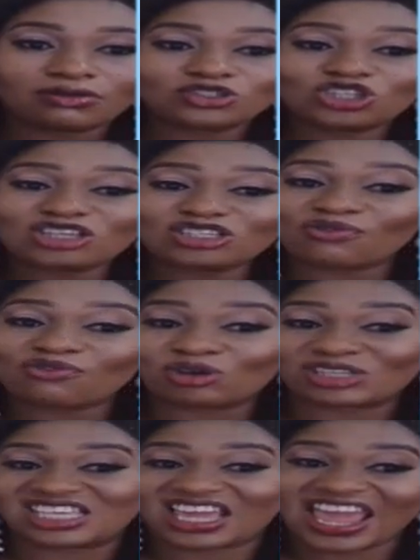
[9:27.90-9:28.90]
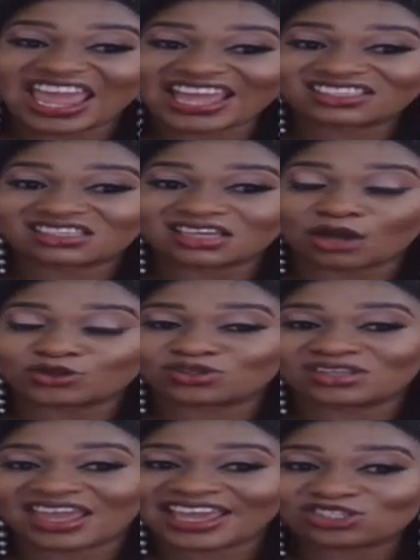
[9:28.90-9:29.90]
Just forty-eight thousand
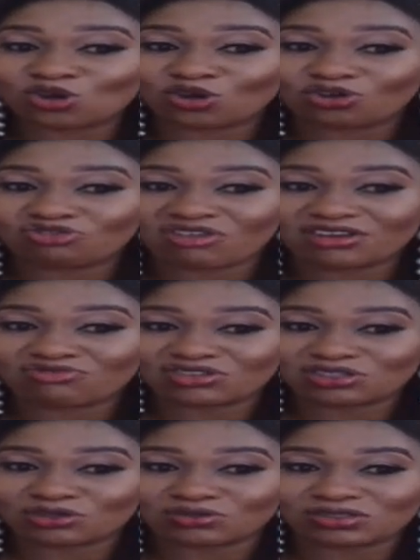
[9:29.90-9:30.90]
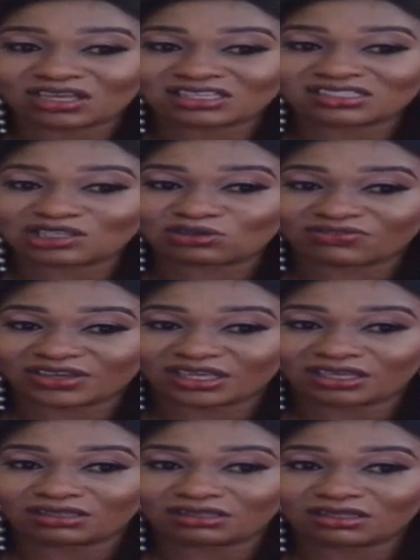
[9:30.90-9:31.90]
eight hundred results. You can see it over
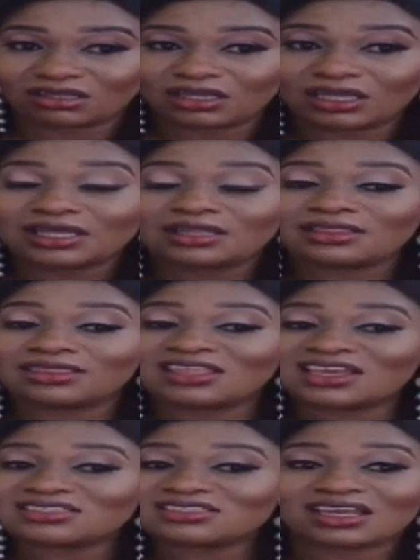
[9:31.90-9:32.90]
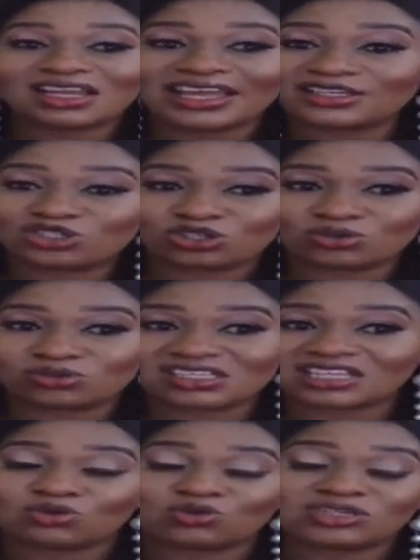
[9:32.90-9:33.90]
here. This clearly shows
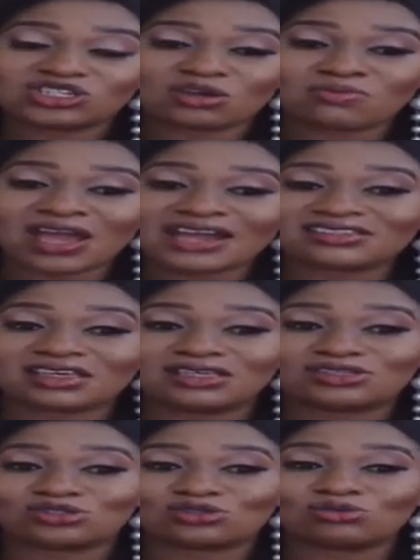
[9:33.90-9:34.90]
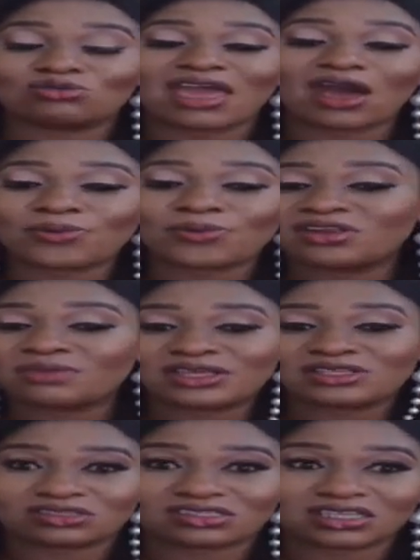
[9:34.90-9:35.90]
that quotation marks is to help you
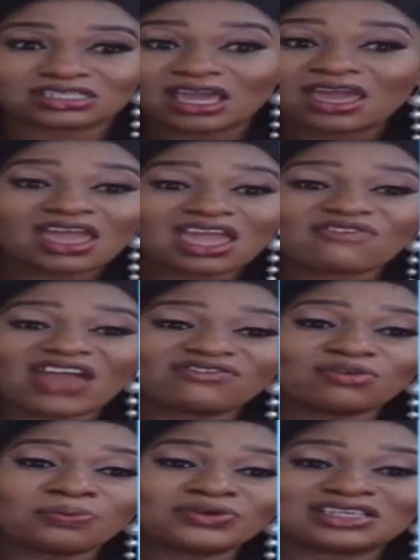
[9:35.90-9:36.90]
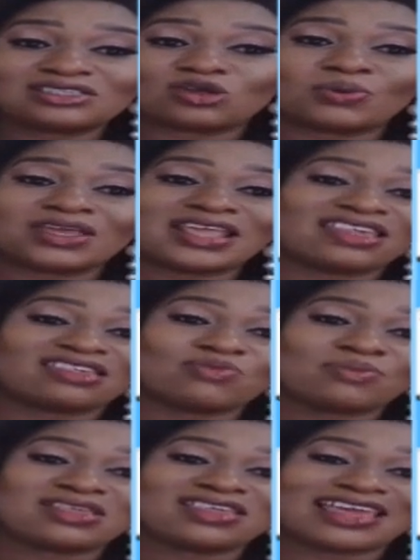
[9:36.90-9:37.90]
limit yourself. If I even put a topic that is
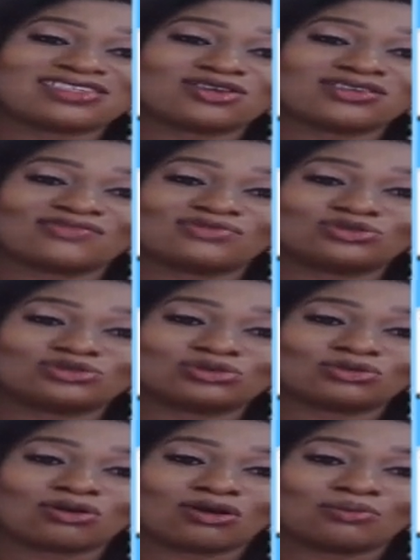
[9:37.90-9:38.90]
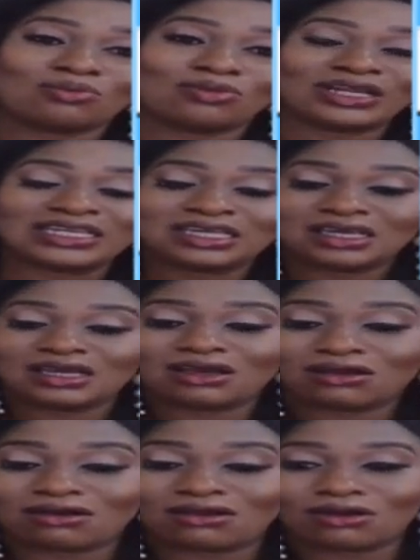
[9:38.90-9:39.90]
maybe that is not even too common,
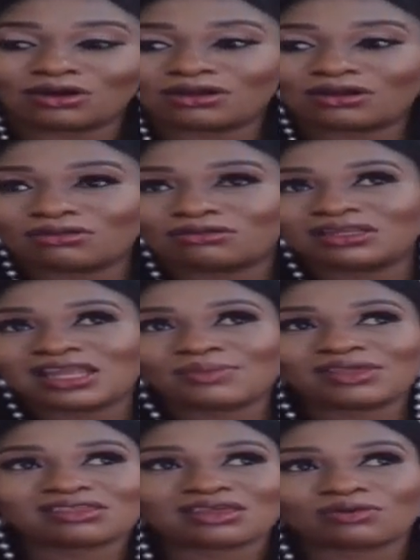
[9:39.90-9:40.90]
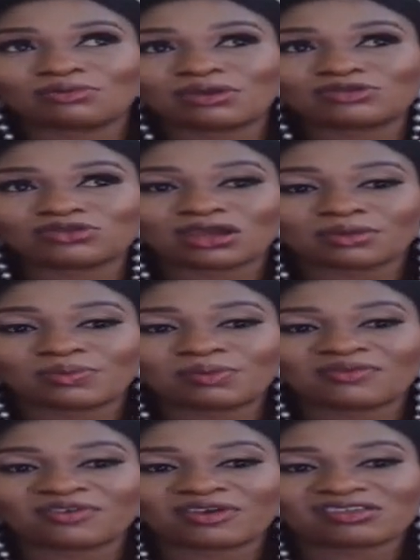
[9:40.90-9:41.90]
or let me say, if me,
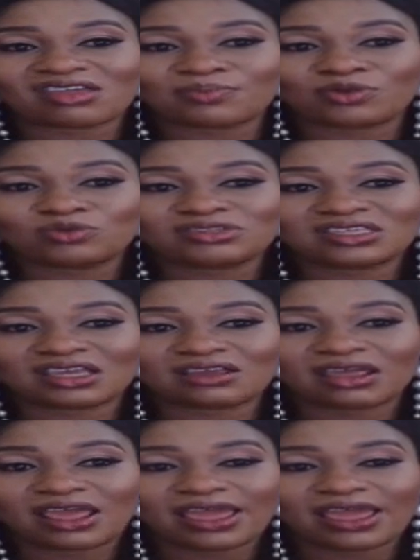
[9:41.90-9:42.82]
for example, we say